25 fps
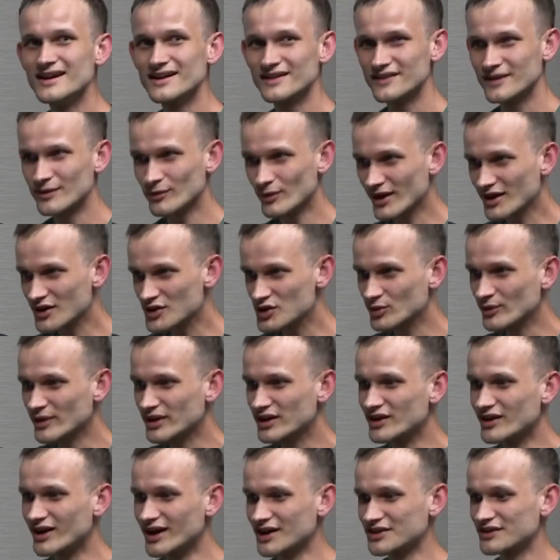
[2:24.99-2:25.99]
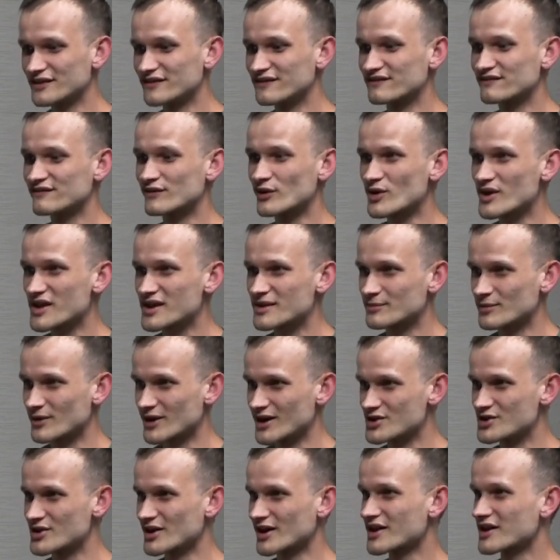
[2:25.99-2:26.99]
They were actually not the first
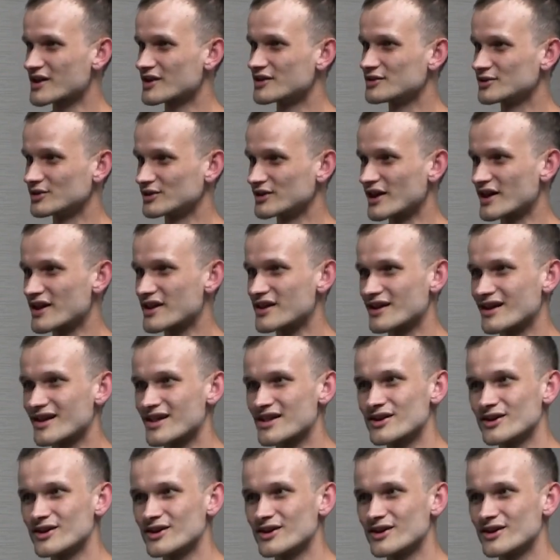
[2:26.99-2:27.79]
project to do this.